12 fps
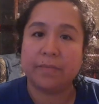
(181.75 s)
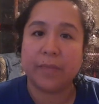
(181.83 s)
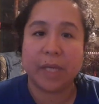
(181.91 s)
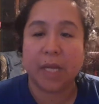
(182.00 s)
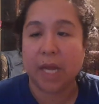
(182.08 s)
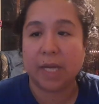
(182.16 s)

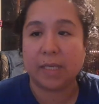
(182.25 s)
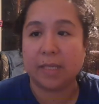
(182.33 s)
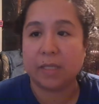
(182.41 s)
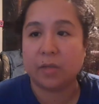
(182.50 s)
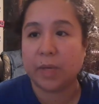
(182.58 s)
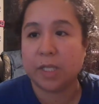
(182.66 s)
any
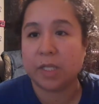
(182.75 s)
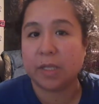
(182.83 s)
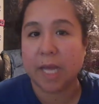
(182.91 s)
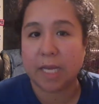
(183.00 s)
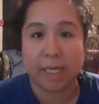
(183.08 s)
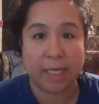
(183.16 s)
situation
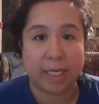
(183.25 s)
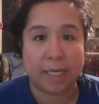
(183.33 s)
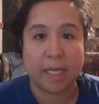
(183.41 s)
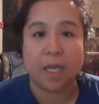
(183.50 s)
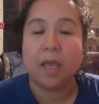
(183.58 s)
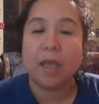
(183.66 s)
that
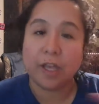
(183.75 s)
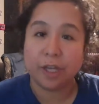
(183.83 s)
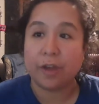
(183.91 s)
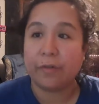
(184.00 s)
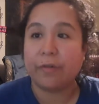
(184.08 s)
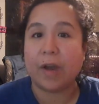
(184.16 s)
needed,
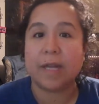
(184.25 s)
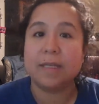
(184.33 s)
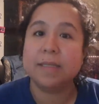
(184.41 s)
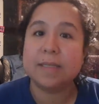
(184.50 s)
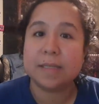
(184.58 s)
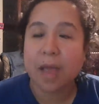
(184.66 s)

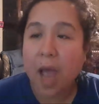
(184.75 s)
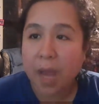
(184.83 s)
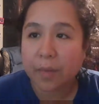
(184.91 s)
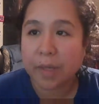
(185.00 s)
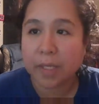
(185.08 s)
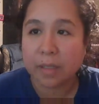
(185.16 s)
friends, I
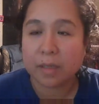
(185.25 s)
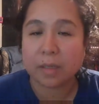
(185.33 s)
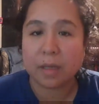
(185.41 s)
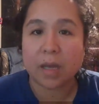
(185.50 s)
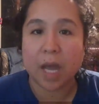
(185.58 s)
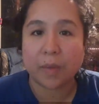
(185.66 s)
would
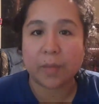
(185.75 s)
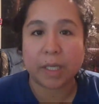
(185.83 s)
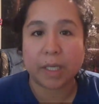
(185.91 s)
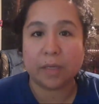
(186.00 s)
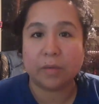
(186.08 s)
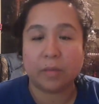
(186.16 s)

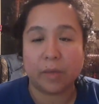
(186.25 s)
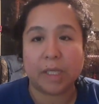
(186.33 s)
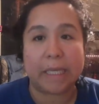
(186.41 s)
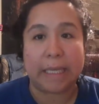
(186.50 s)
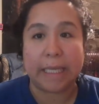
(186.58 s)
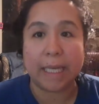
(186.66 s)

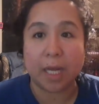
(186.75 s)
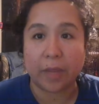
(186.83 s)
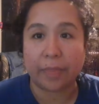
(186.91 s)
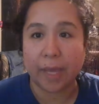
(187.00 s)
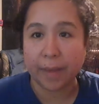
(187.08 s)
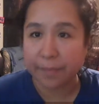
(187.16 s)
really lean
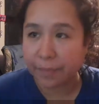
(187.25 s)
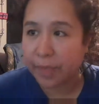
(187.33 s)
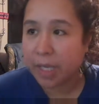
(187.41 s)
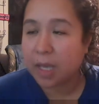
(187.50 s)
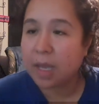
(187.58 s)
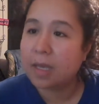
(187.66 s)
on them.
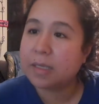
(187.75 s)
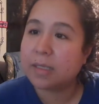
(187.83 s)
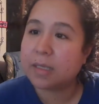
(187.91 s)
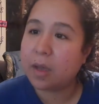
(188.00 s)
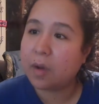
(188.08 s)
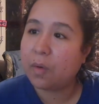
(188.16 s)

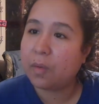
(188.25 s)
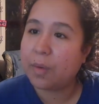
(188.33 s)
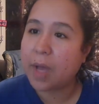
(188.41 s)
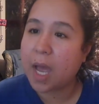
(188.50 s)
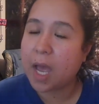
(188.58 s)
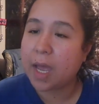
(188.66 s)
So
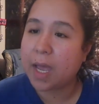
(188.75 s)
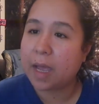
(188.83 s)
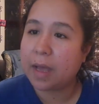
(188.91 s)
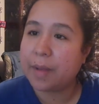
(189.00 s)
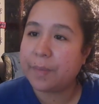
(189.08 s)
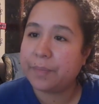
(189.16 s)

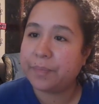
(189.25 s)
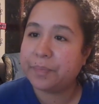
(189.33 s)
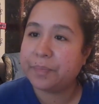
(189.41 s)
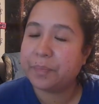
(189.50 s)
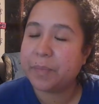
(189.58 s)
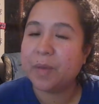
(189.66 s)

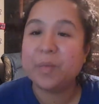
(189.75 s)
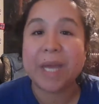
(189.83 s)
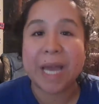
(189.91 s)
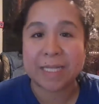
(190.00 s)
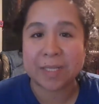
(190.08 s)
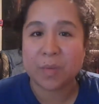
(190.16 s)
we
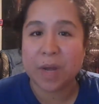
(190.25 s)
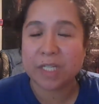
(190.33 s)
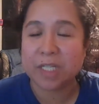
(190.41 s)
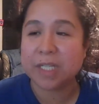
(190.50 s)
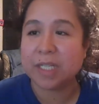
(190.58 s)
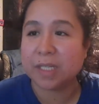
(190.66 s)
got to
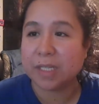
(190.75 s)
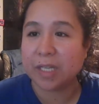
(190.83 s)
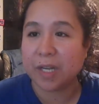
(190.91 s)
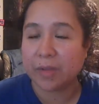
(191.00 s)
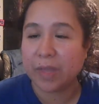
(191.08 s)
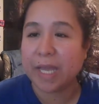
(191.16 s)
watch,
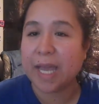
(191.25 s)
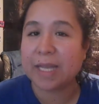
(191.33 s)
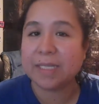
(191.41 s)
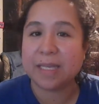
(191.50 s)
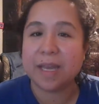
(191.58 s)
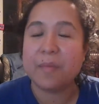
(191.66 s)
they
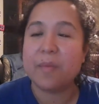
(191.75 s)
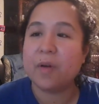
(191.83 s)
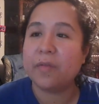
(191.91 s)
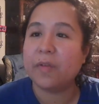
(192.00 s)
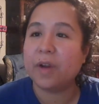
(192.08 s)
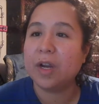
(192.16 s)
got to come
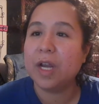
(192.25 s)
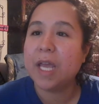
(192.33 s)
over,